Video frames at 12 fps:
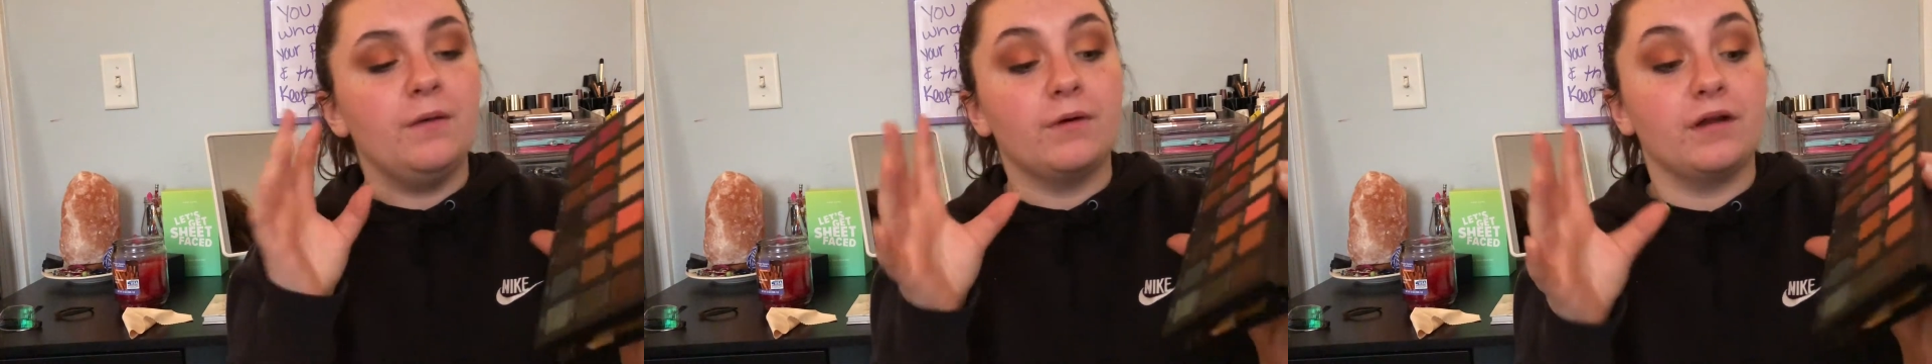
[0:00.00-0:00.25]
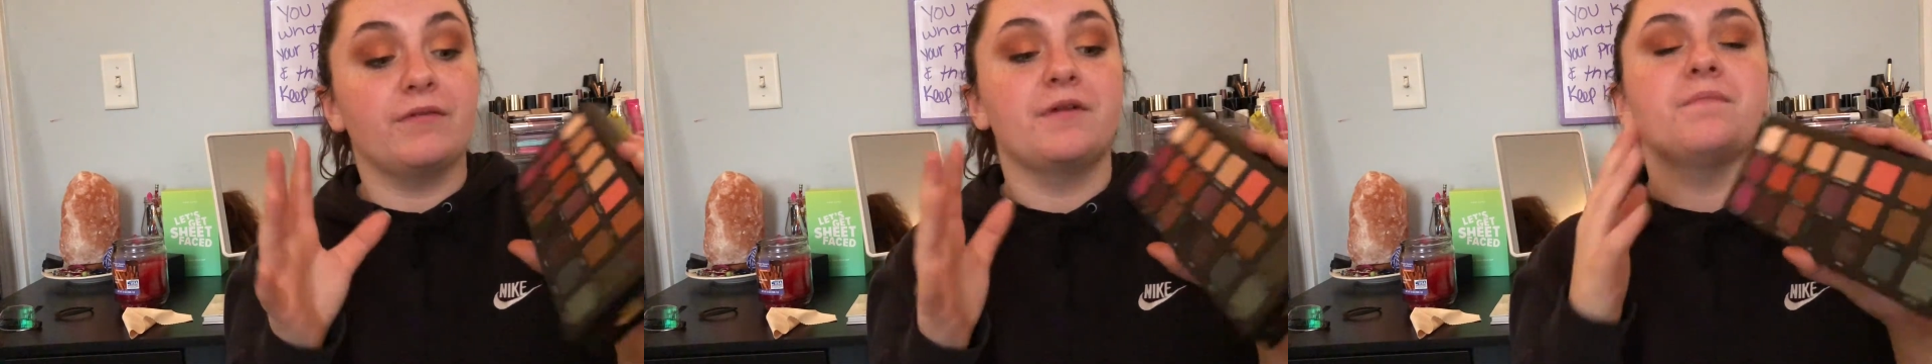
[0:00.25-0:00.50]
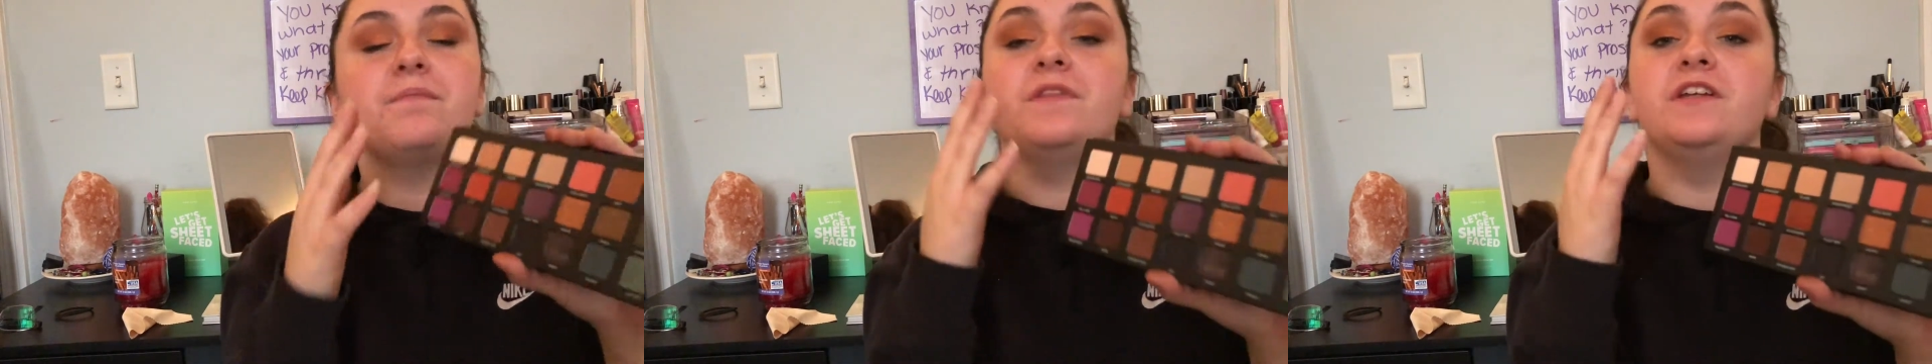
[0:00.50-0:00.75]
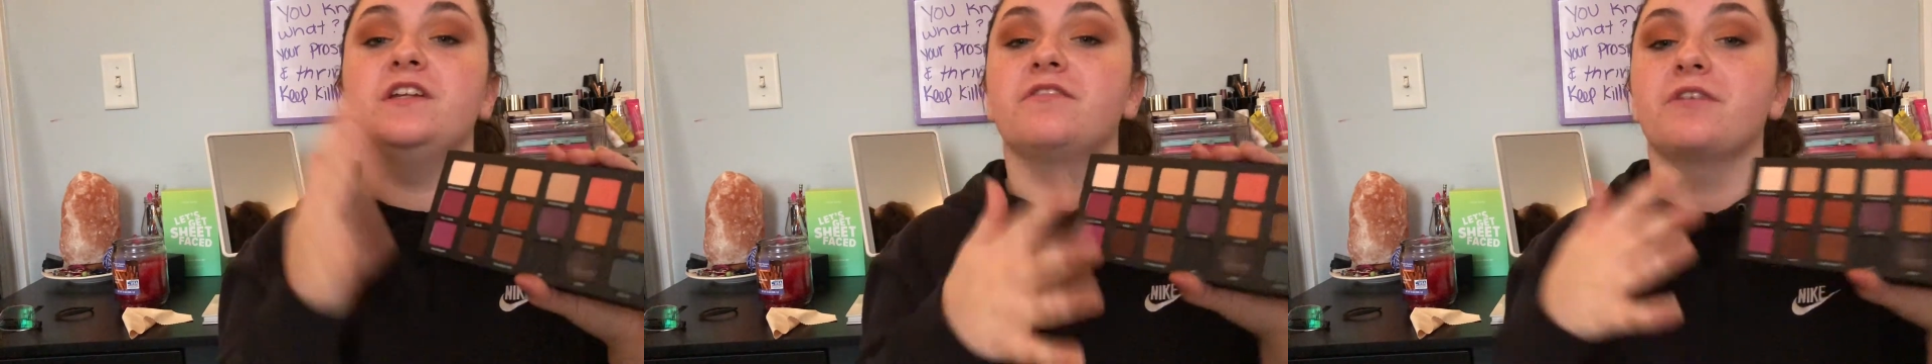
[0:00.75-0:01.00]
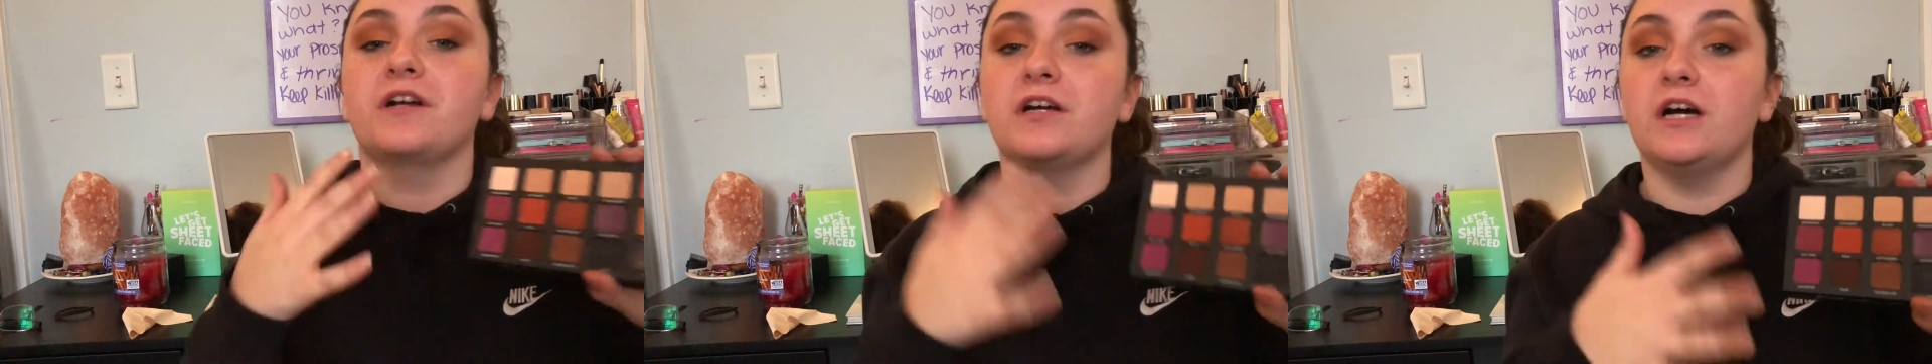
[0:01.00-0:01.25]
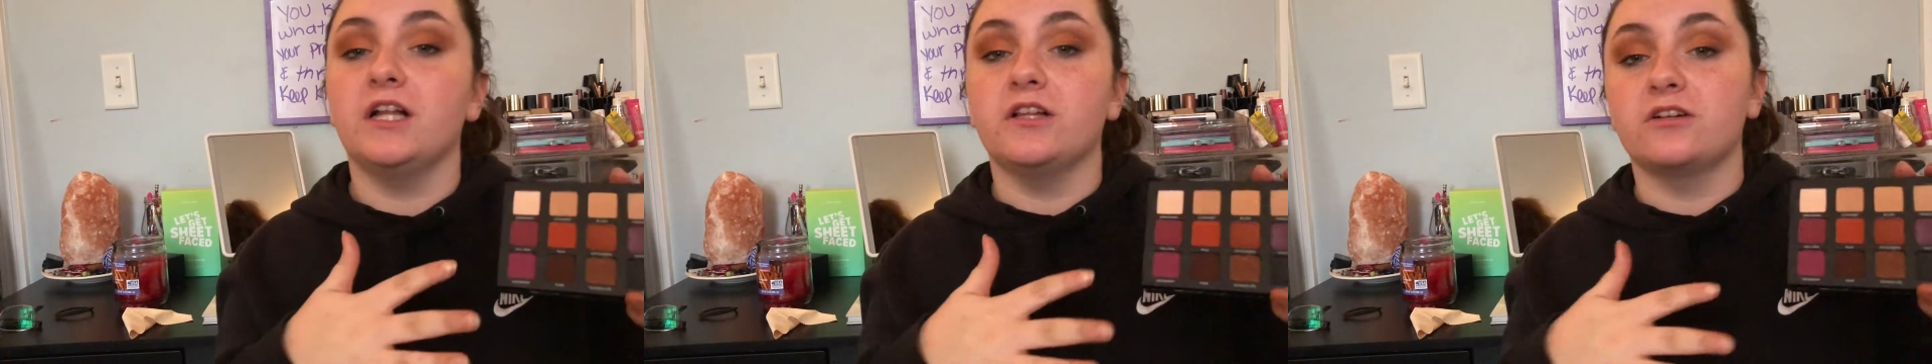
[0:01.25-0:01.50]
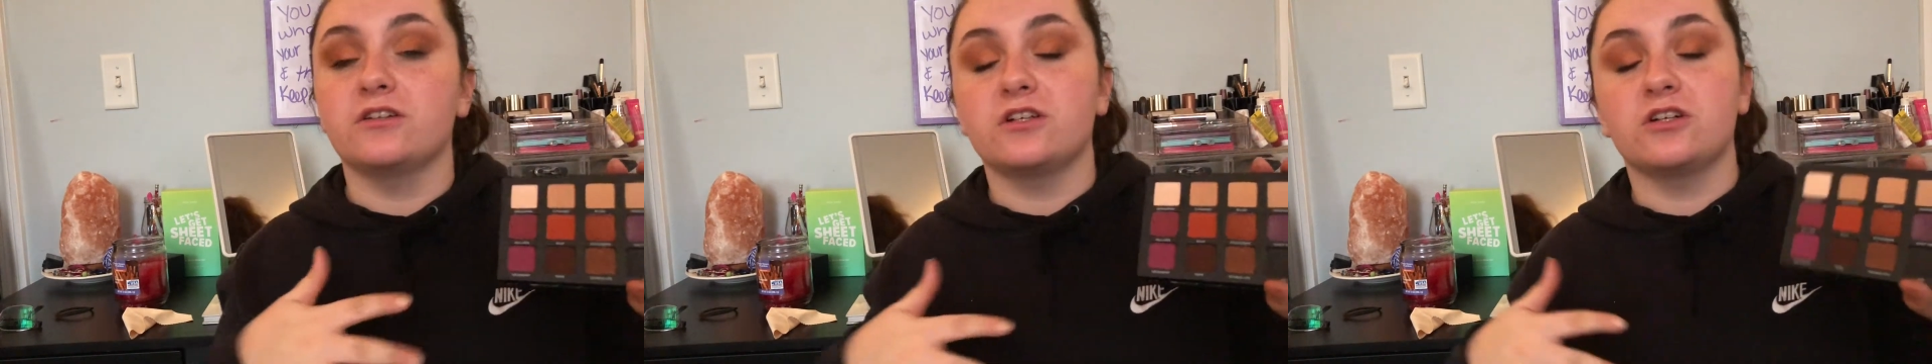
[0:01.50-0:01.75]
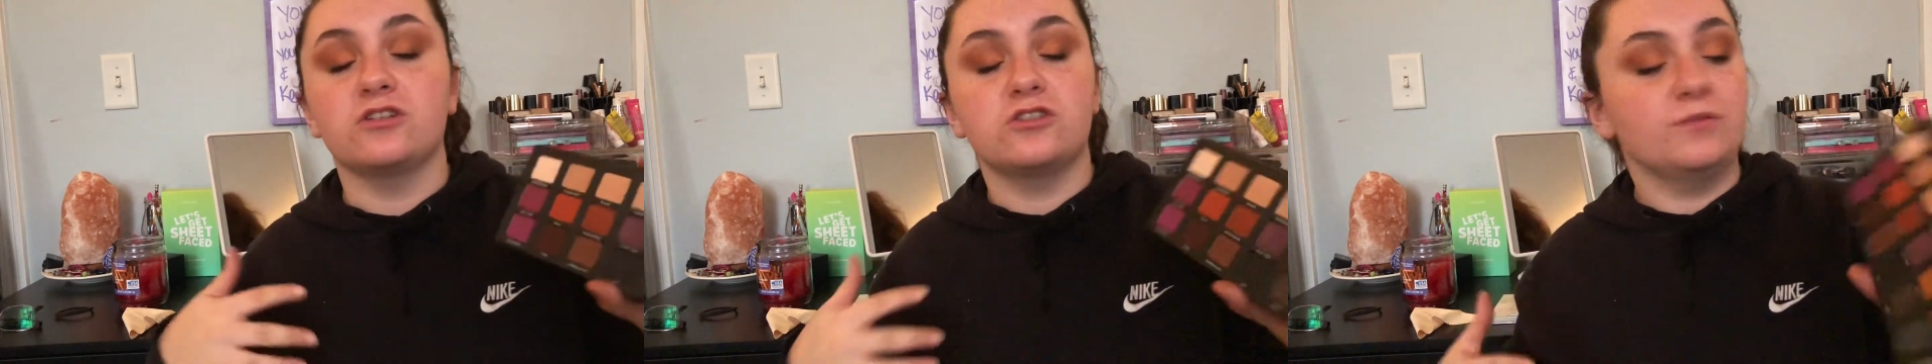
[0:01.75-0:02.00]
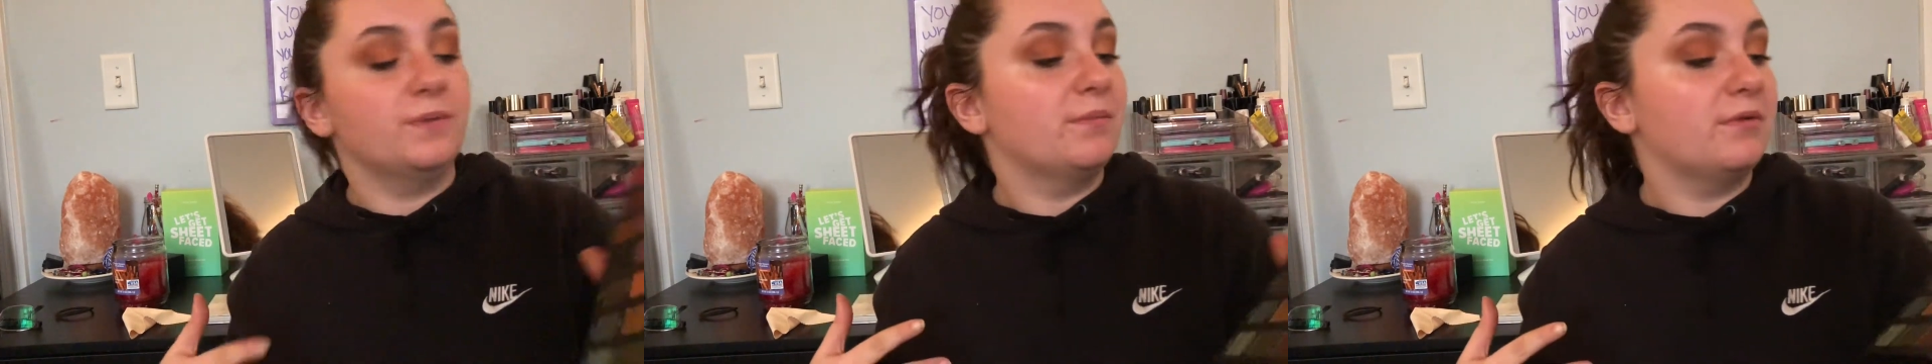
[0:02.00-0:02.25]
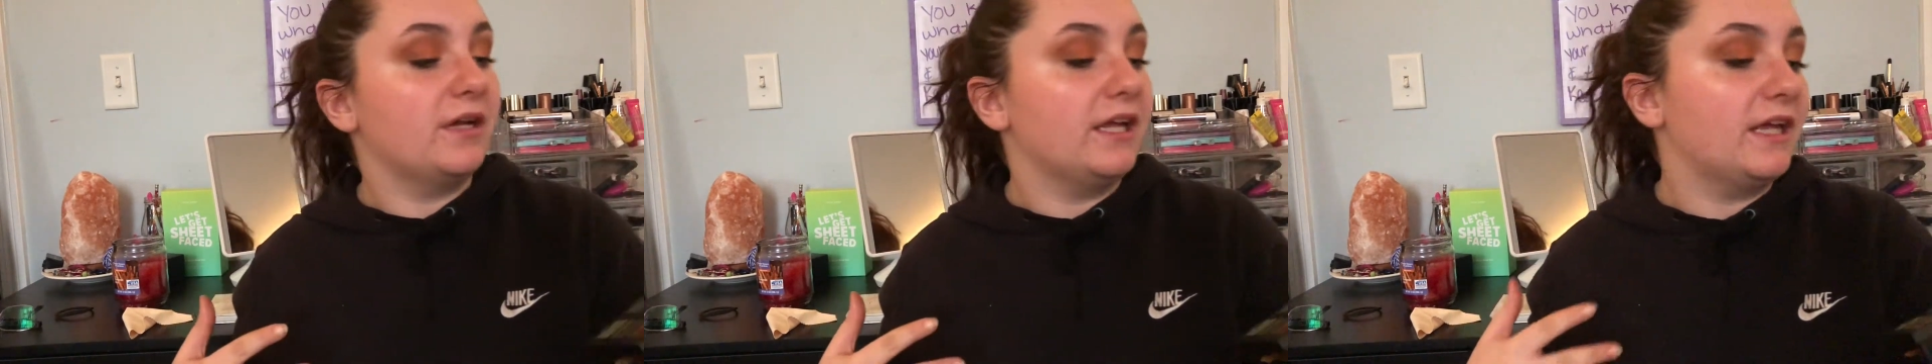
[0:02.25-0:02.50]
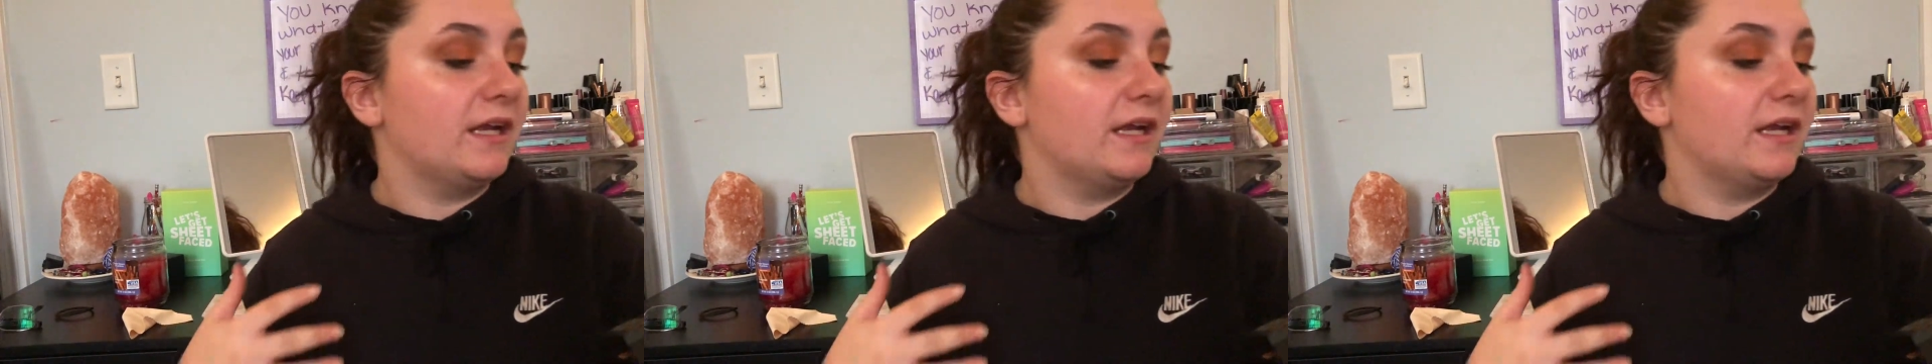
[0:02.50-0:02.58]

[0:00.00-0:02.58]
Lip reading: Whatever. The different colors are super pretty,